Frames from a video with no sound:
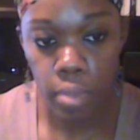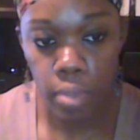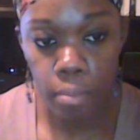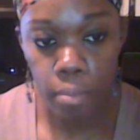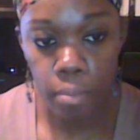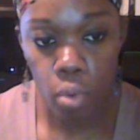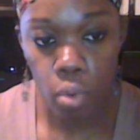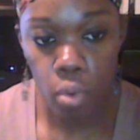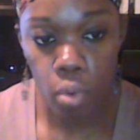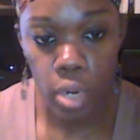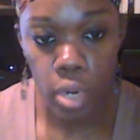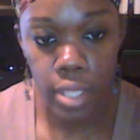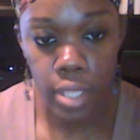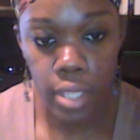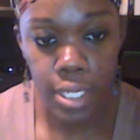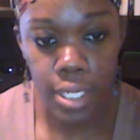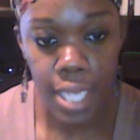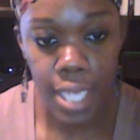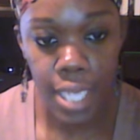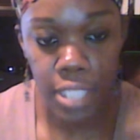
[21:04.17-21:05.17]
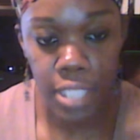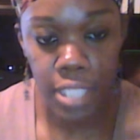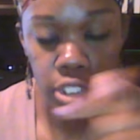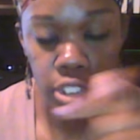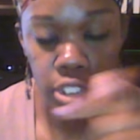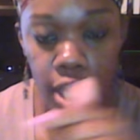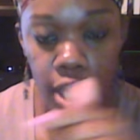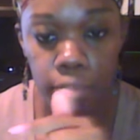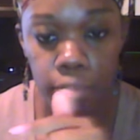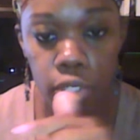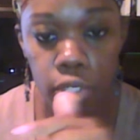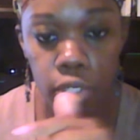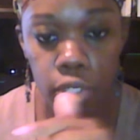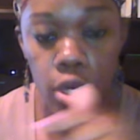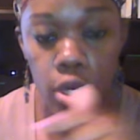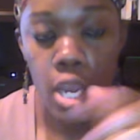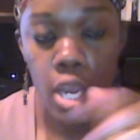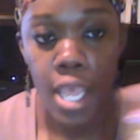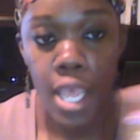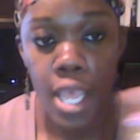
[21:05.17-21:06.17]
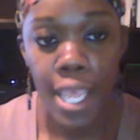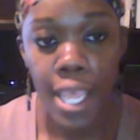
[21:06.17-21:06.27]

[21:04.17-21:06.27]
bit more in the next chapter,